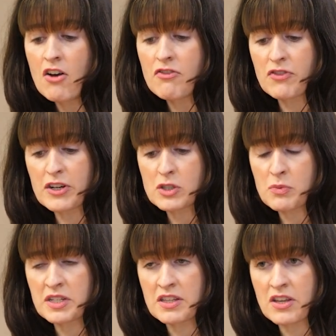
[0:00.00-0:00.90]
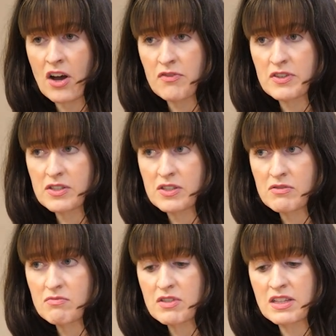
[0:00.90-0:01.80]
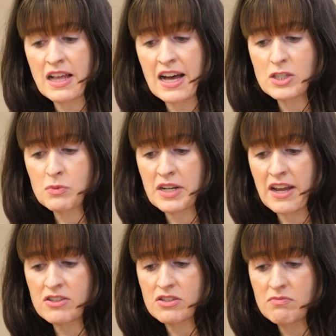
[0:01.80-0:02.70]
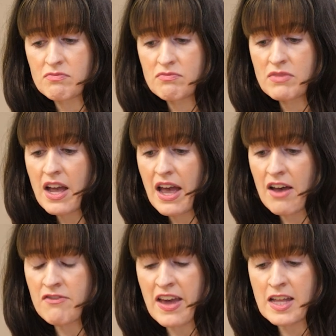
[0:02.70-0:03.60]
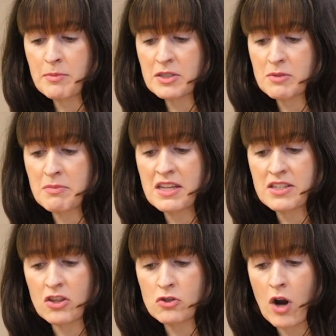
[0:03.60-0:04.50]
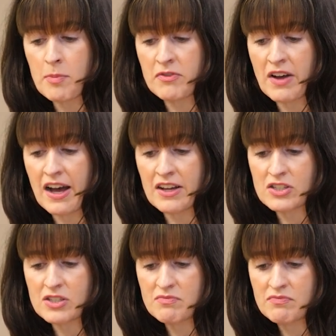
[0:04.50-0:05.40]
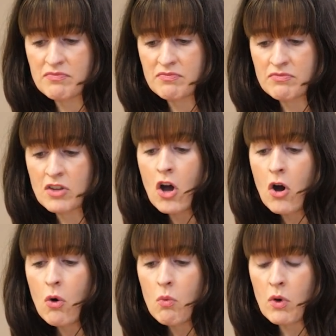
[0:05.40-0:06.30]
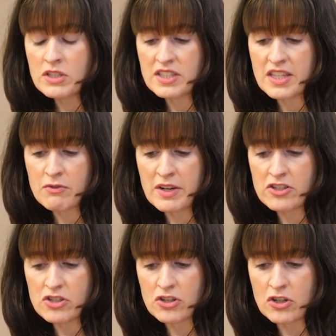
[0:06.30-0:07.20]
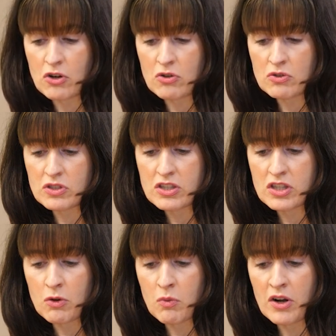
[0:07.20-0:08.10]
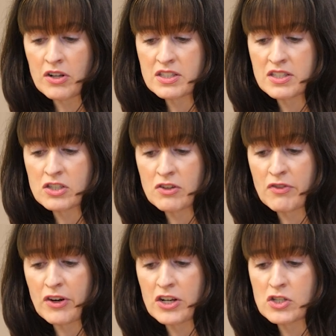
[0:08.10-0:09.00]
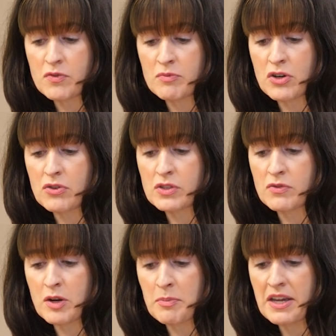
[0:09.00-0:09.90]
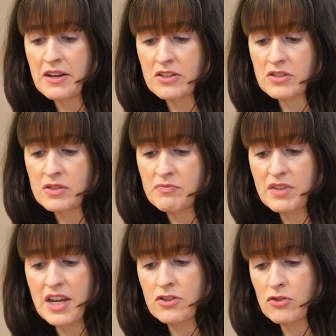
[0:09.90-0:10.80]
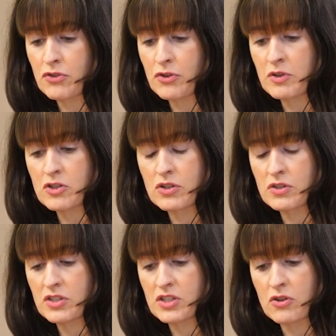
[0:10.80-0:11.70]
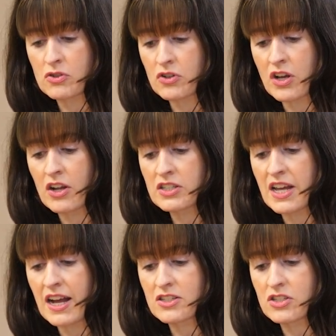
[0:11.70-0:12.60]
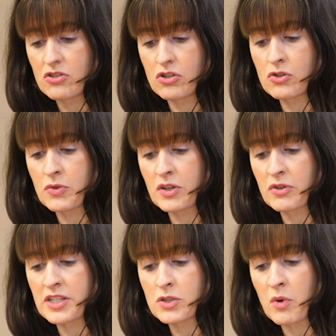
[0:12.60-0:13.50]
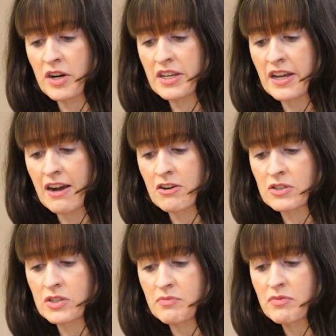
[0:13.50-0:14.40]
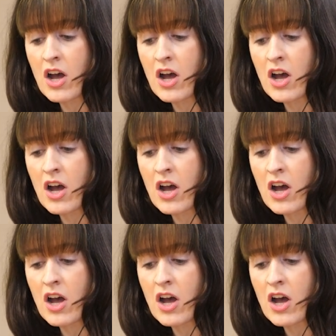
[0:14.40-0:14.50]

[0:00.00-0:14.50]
First one in the office, last one out, available to meet at the drop of a hat. Once they reach their goals, their worlds can diverge from those of their peers, either through reduced social contact due to increased working hours,